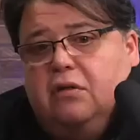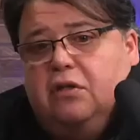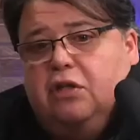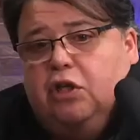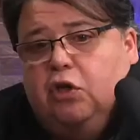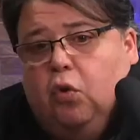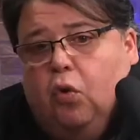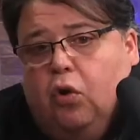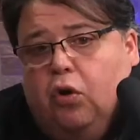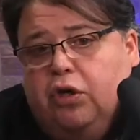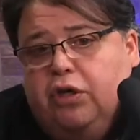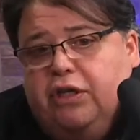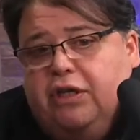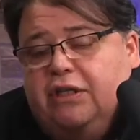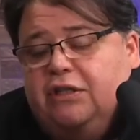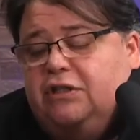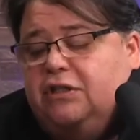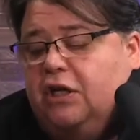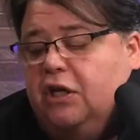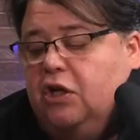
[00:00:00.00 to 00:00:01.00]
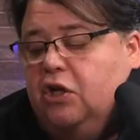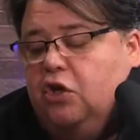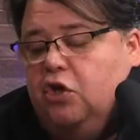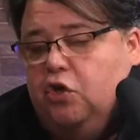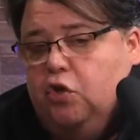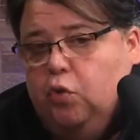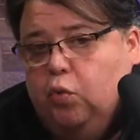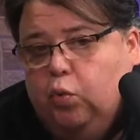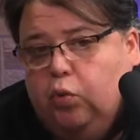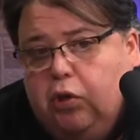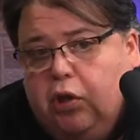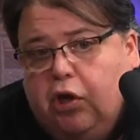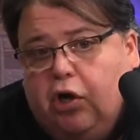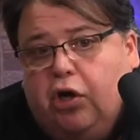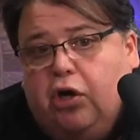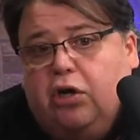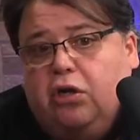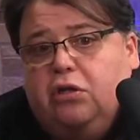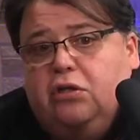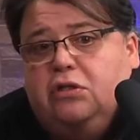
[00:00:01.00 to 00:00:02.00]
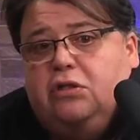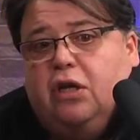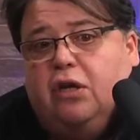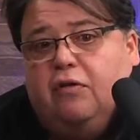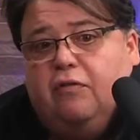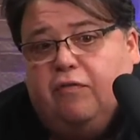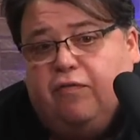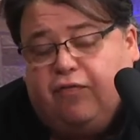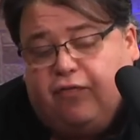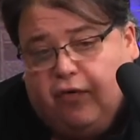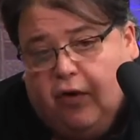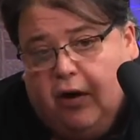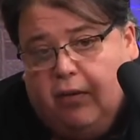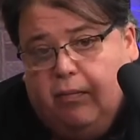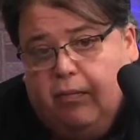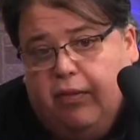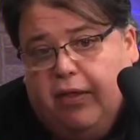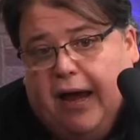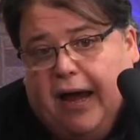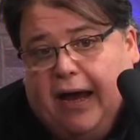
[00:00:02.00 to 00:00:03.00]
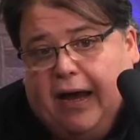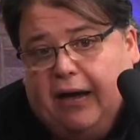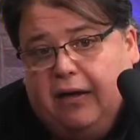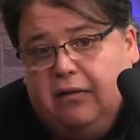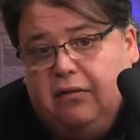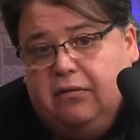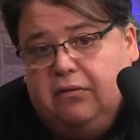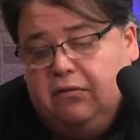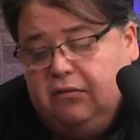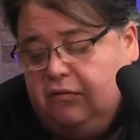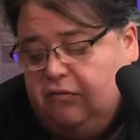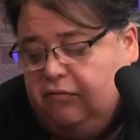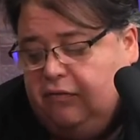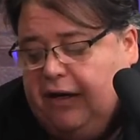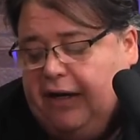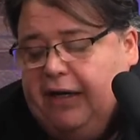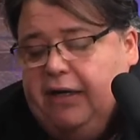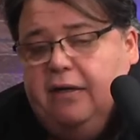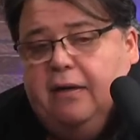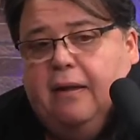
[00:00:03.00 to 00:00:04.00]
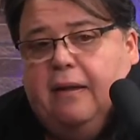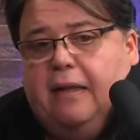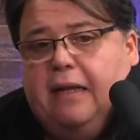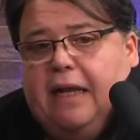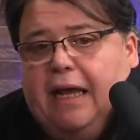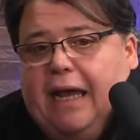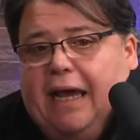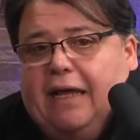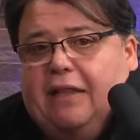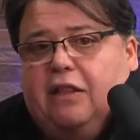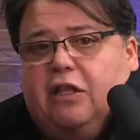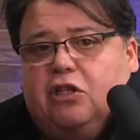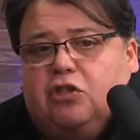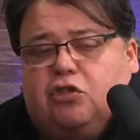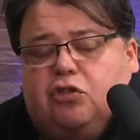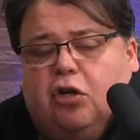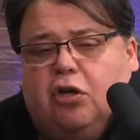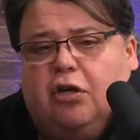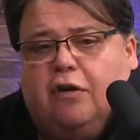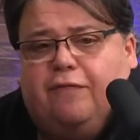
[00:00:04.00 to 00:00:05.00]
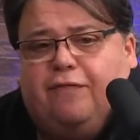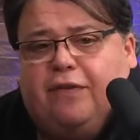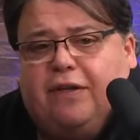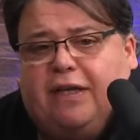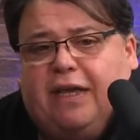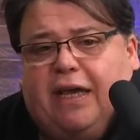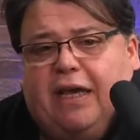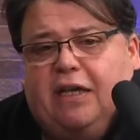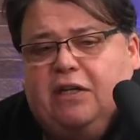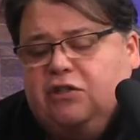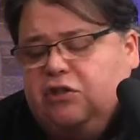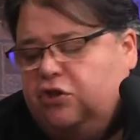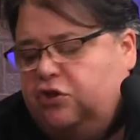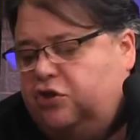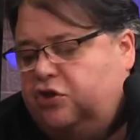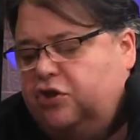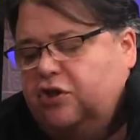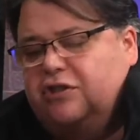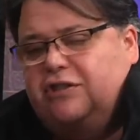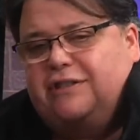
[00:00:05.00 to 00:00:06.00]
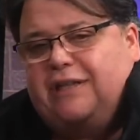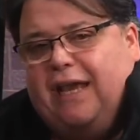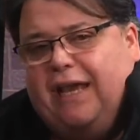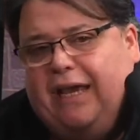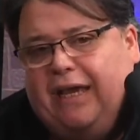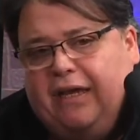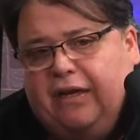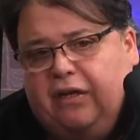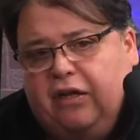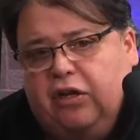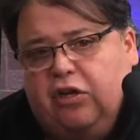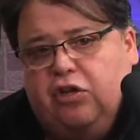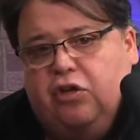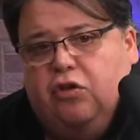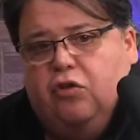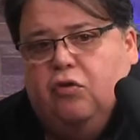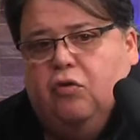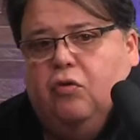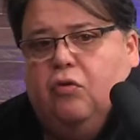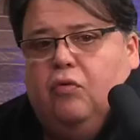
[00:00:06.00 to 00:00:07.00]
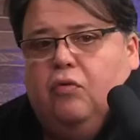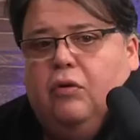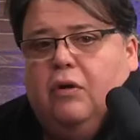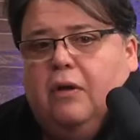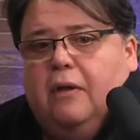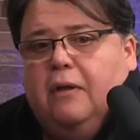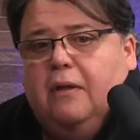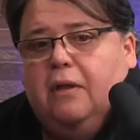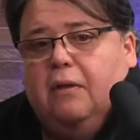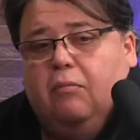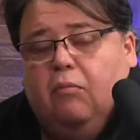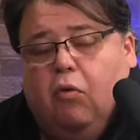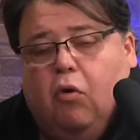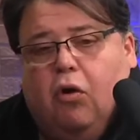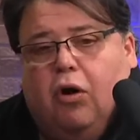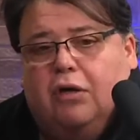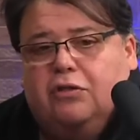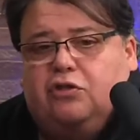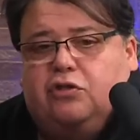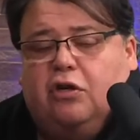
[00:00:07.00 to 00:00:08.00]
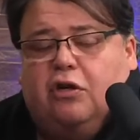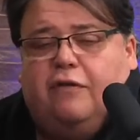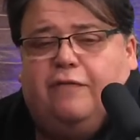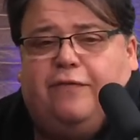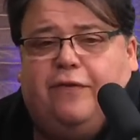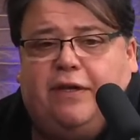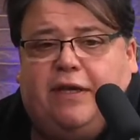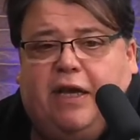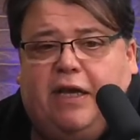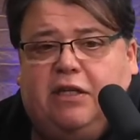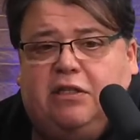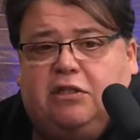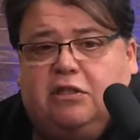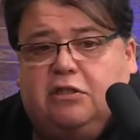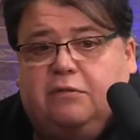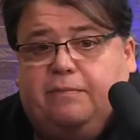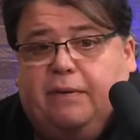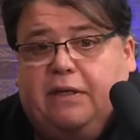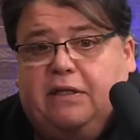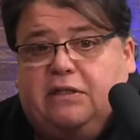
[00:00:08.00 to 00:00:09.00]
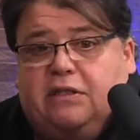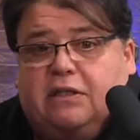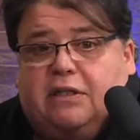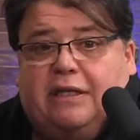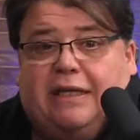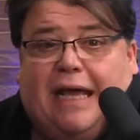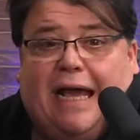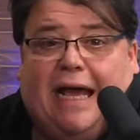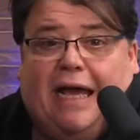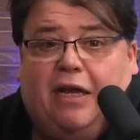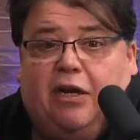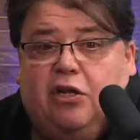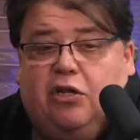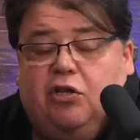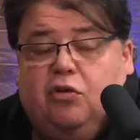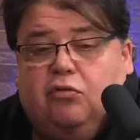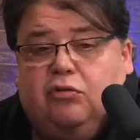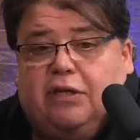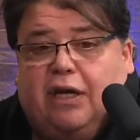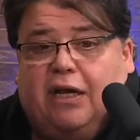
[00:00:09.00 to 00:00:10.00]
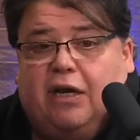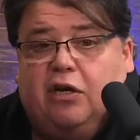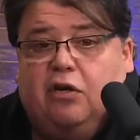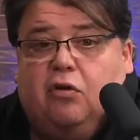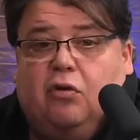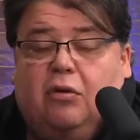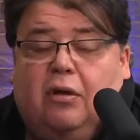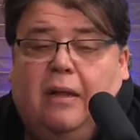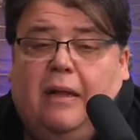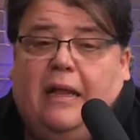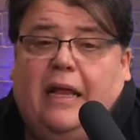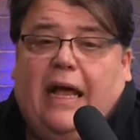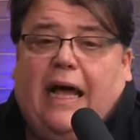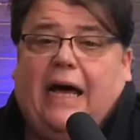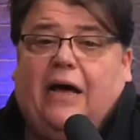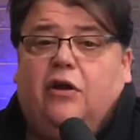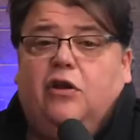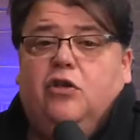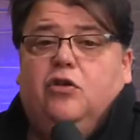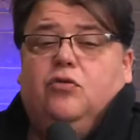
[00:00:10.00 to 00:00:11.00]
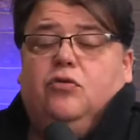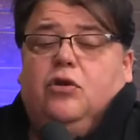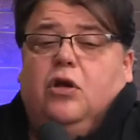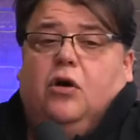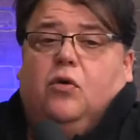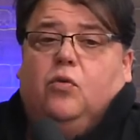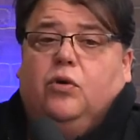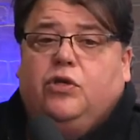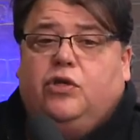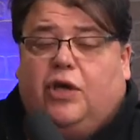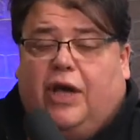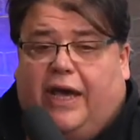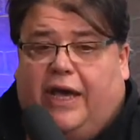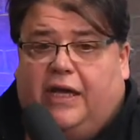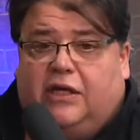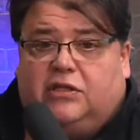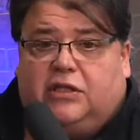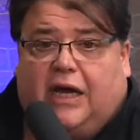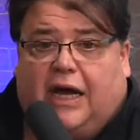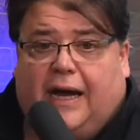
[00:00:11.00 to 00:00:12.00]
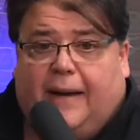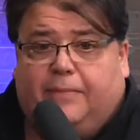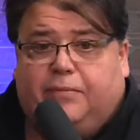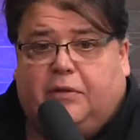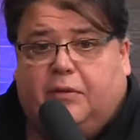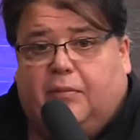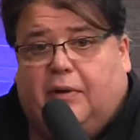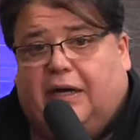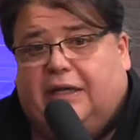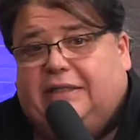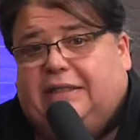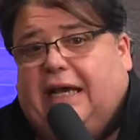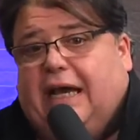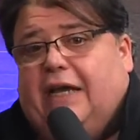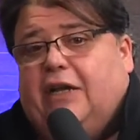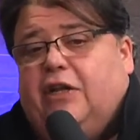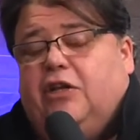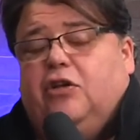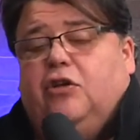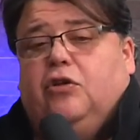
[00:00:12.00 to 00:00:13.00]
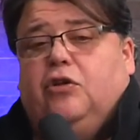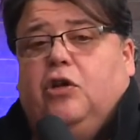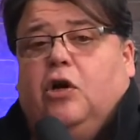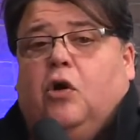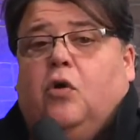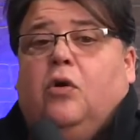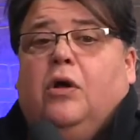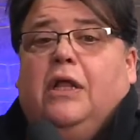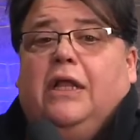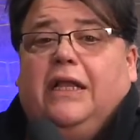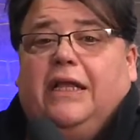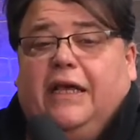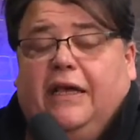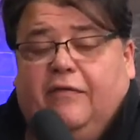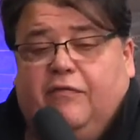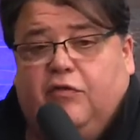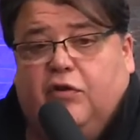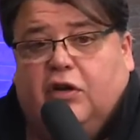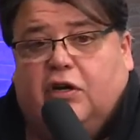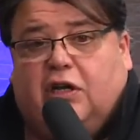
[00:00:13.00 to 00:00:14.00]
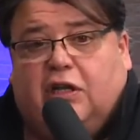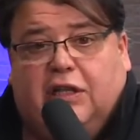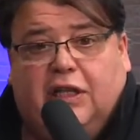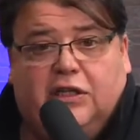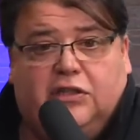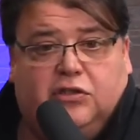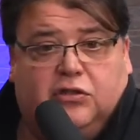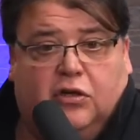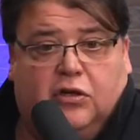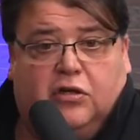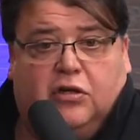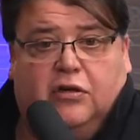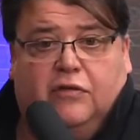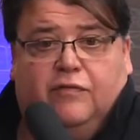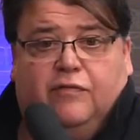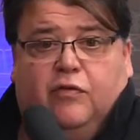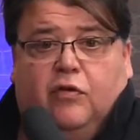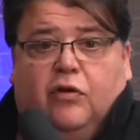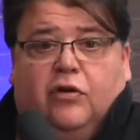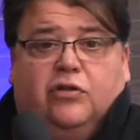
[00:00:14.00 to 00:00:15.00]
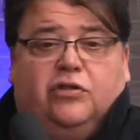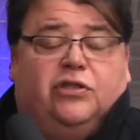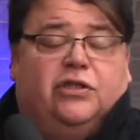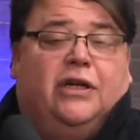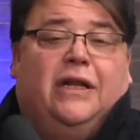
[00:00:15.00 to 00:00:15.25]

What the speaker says: the audience. You learned from that, right? And the certification just added you more. Certification is basically how to use, how do you know when your ads are optimized? How do you know if your clicks are conversion?